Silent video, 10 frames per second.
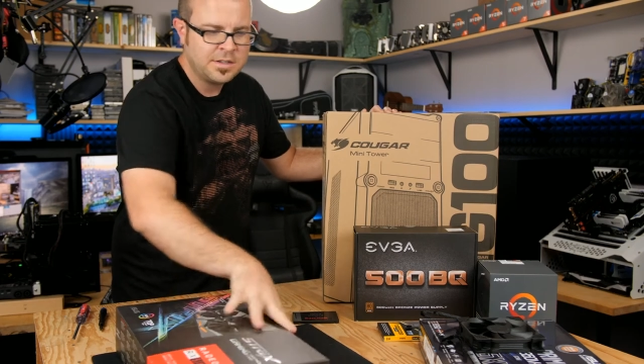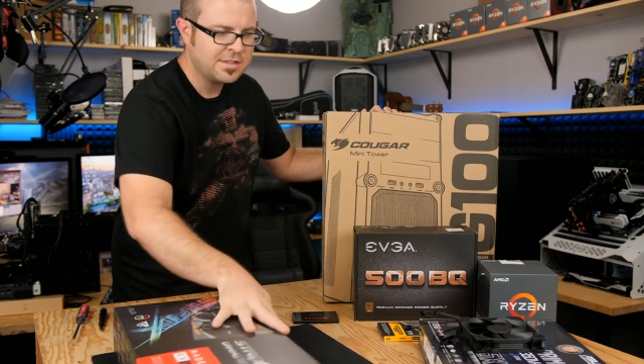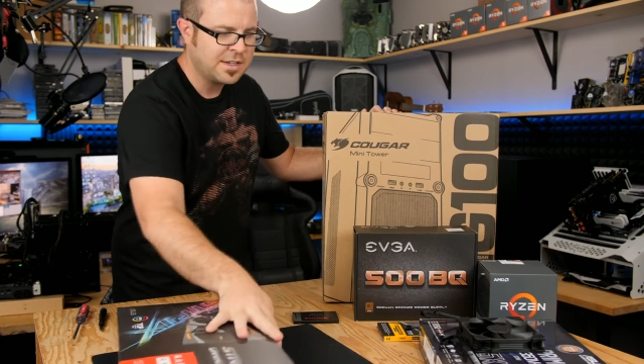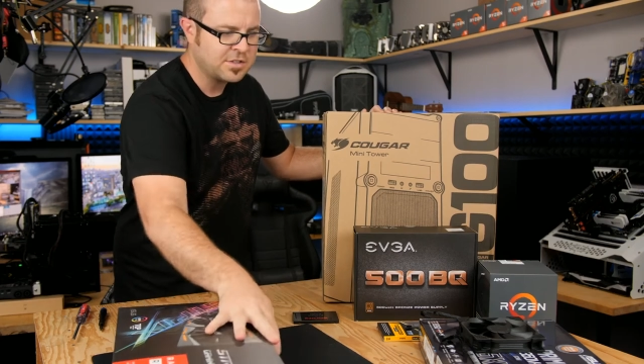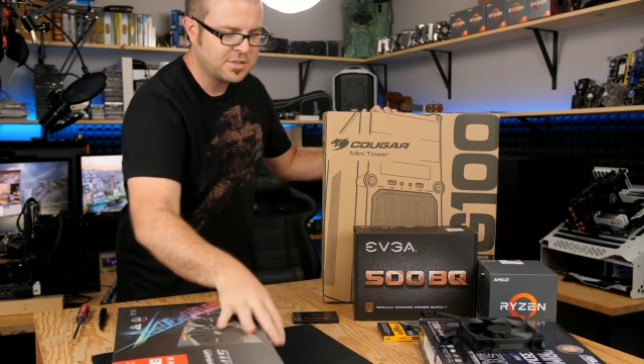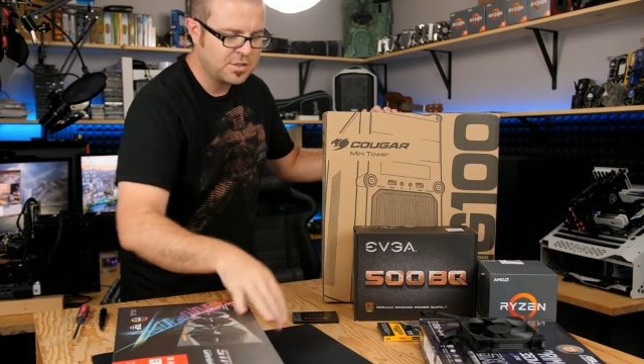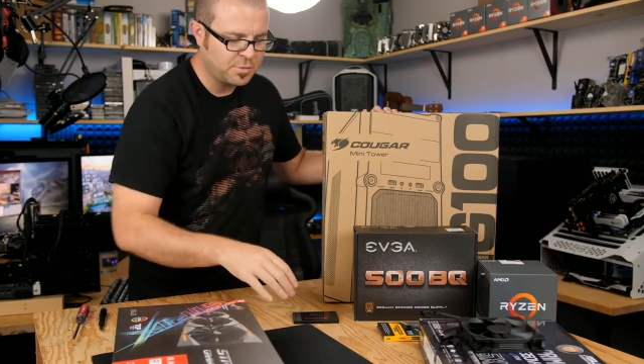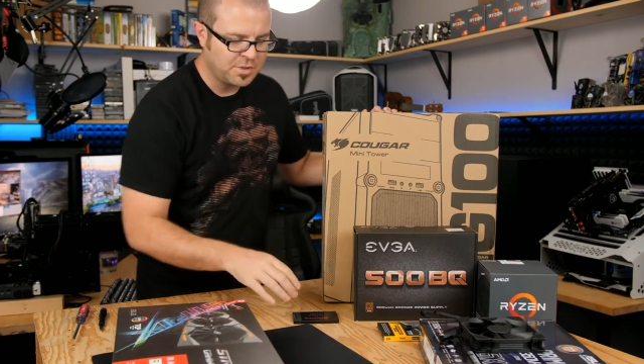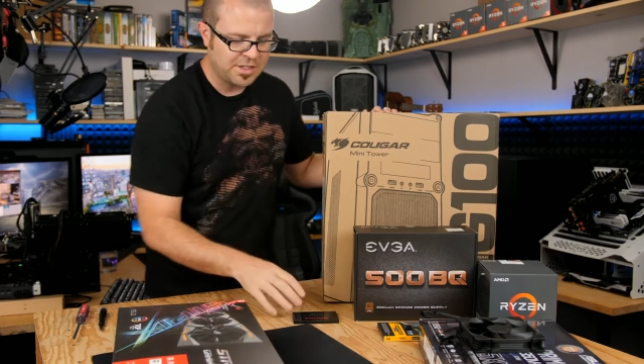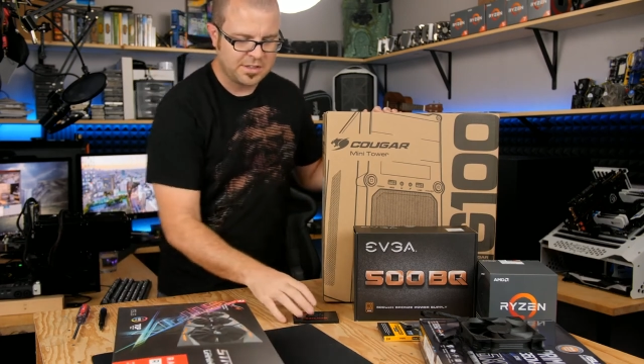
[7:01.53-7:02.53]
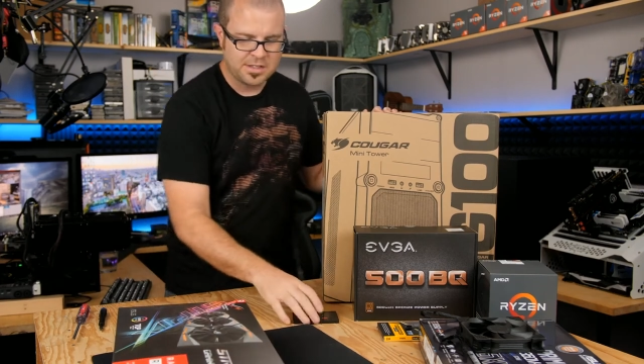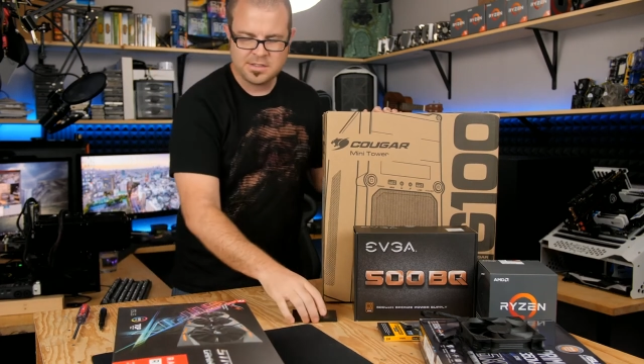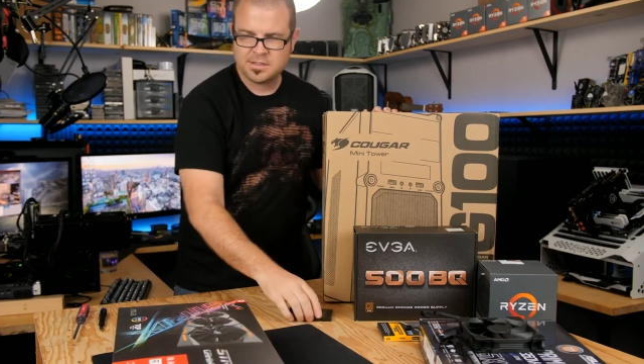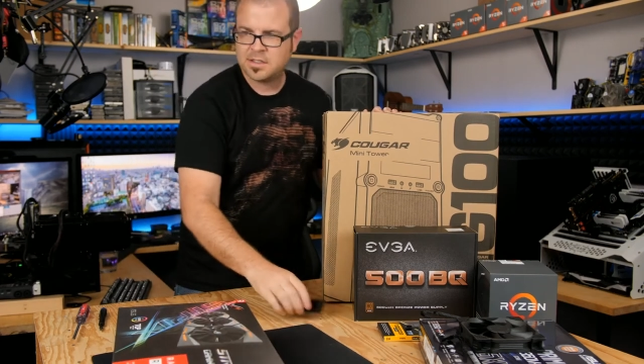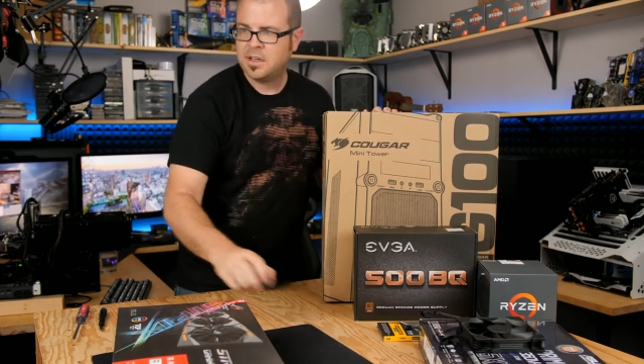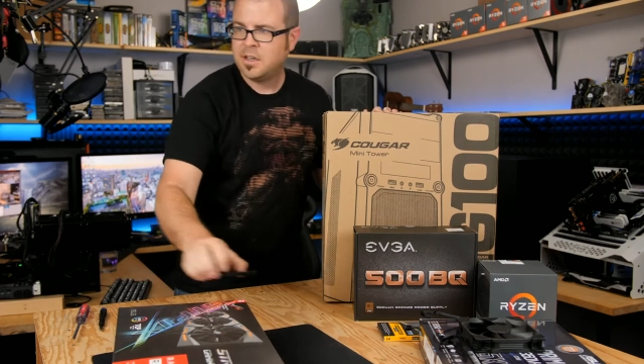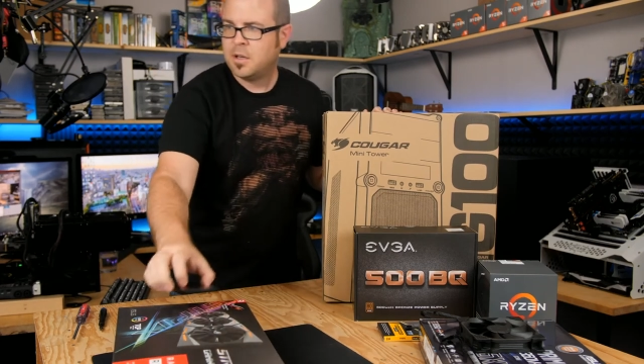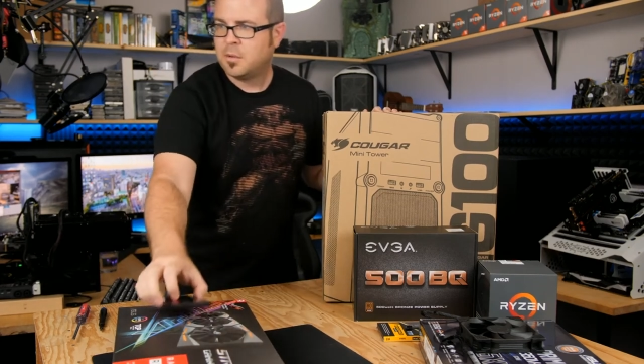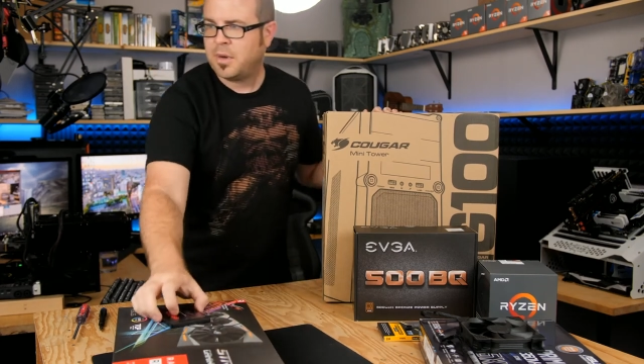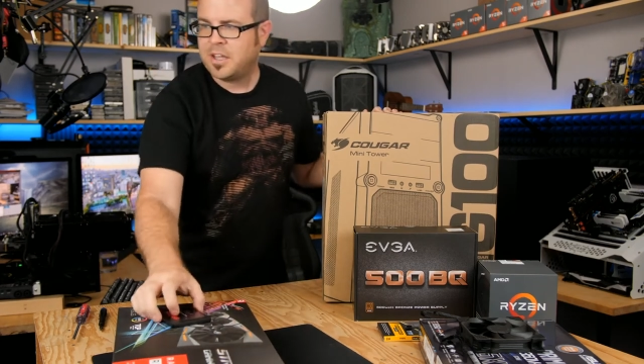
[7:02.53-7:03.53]
Actually opening things.
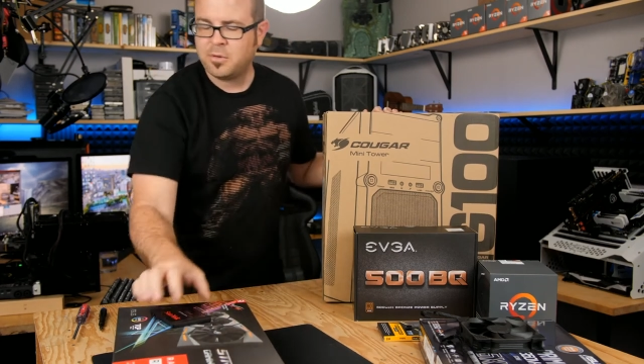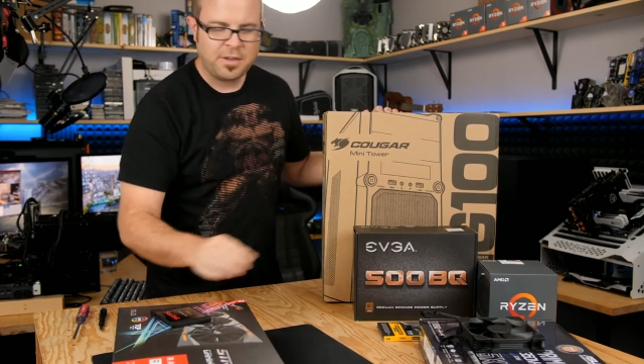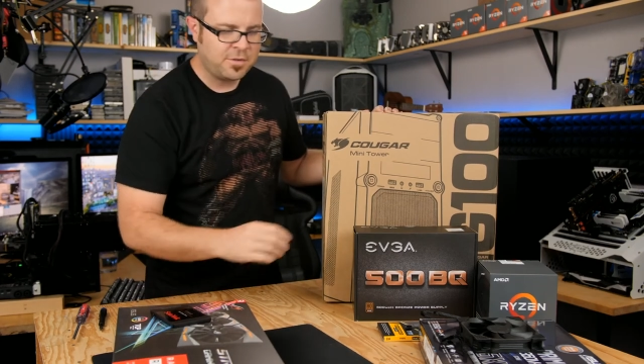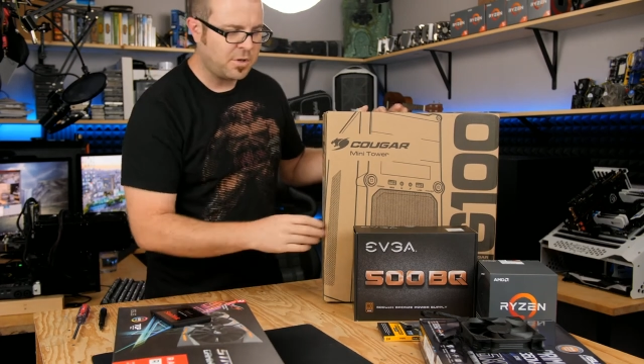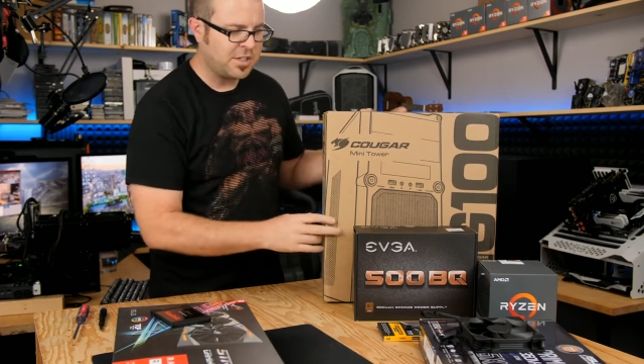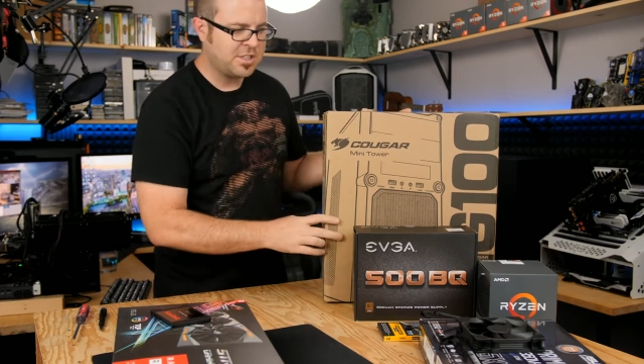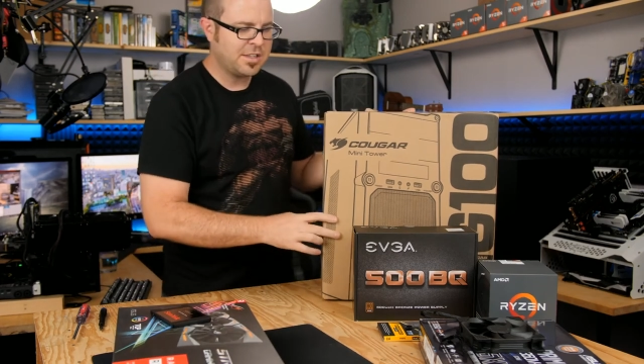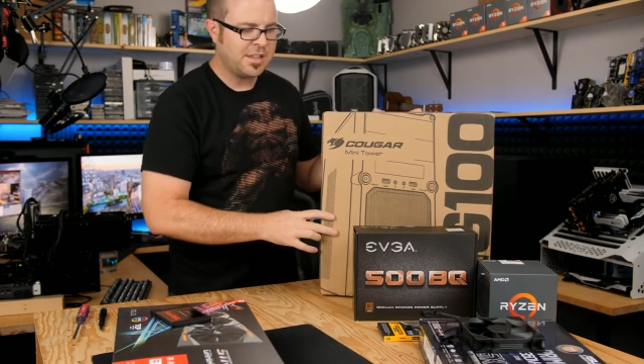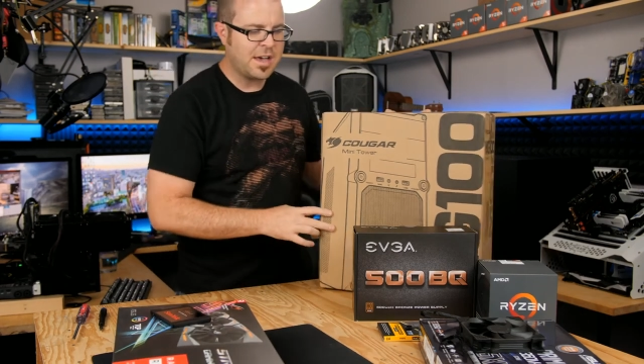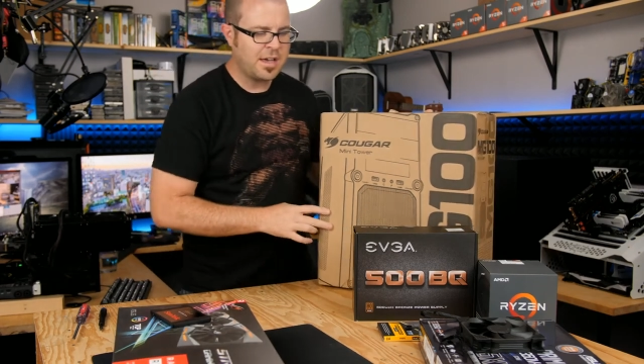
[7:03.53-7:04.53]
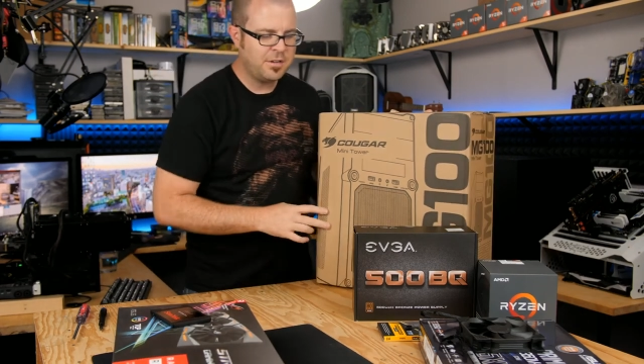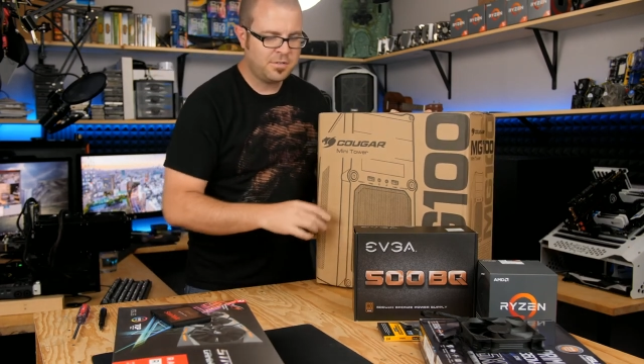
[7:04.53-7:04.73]
By the way, if you're watching live,